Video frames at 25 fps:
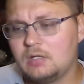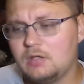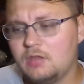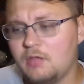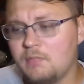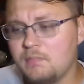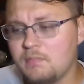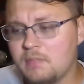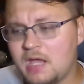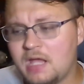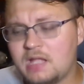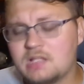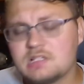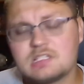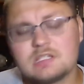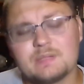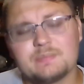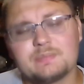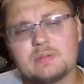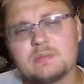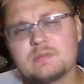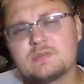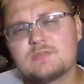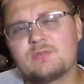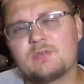the main
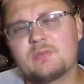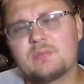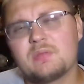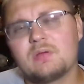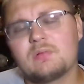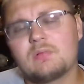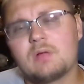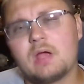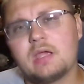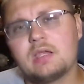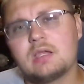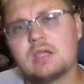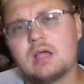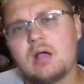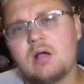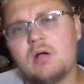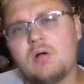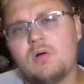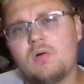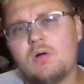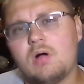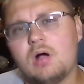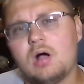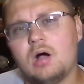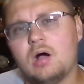symptoms for me right
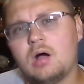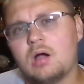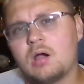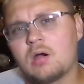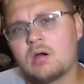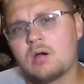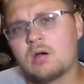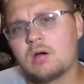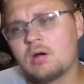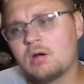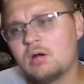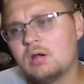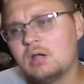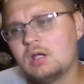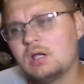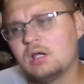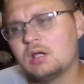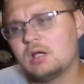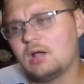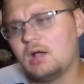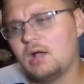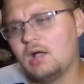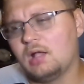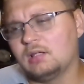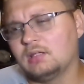now are
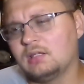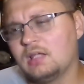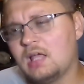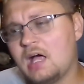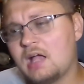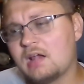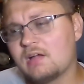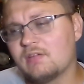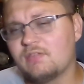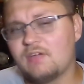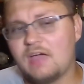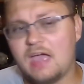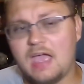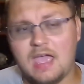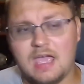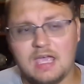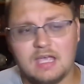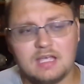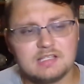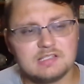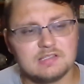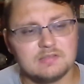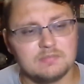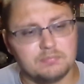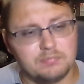a lot of
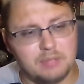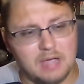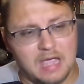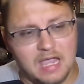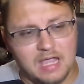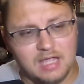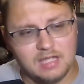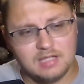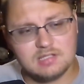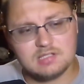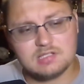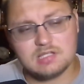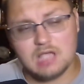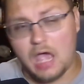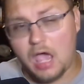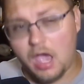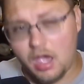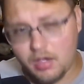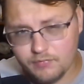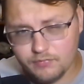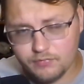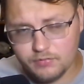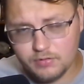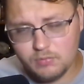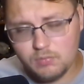aches and pains
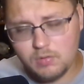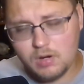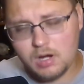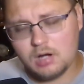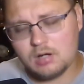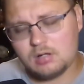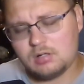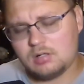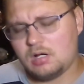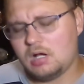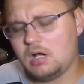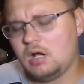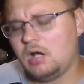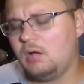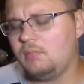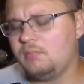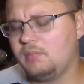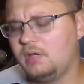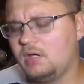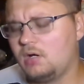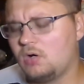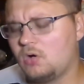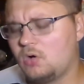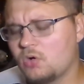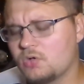everywhere. Um,
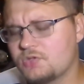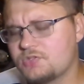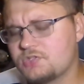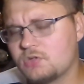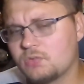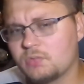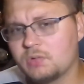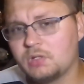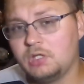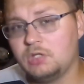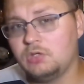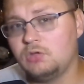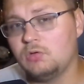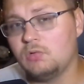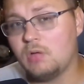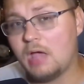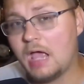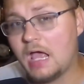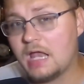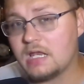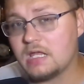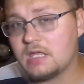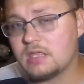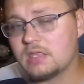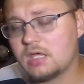it hurts to really do
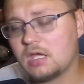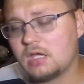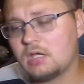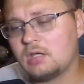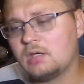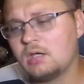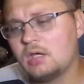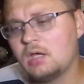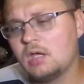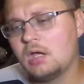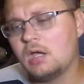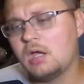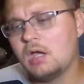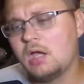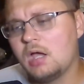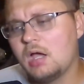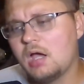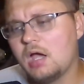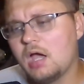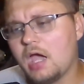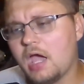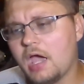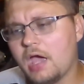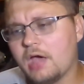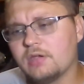anything
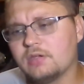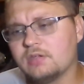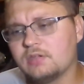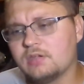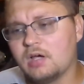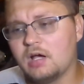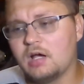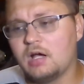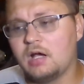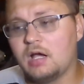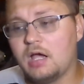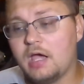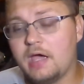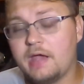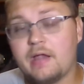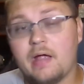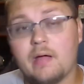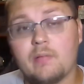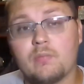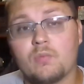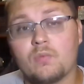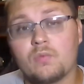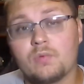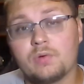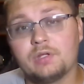and uh, and
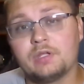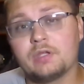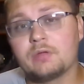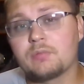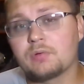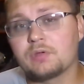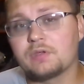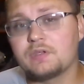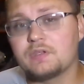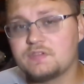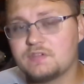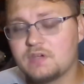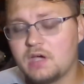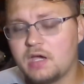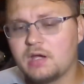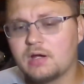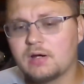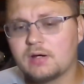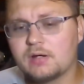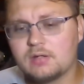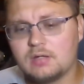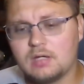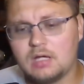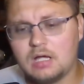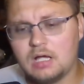I'm really really
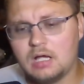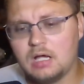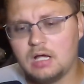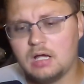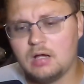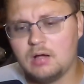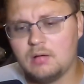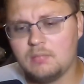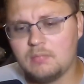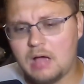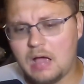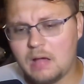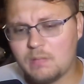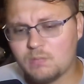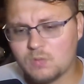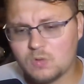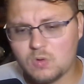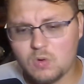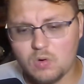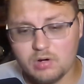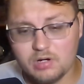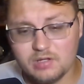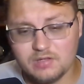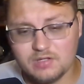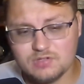tired. Um, I'm
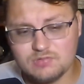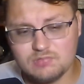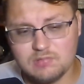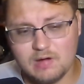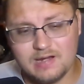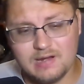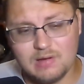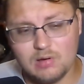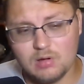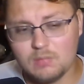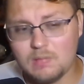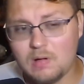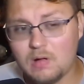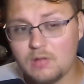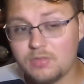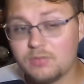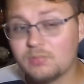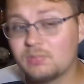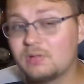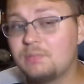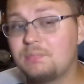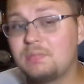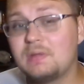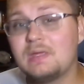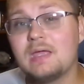recording this right now at about
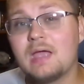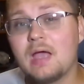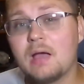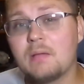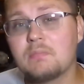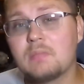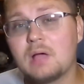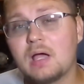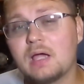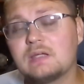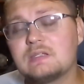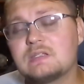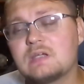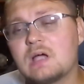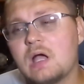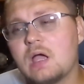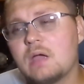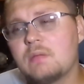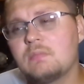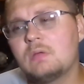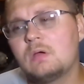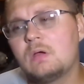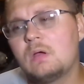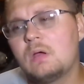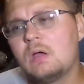3 p.m. my
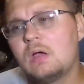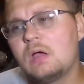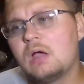time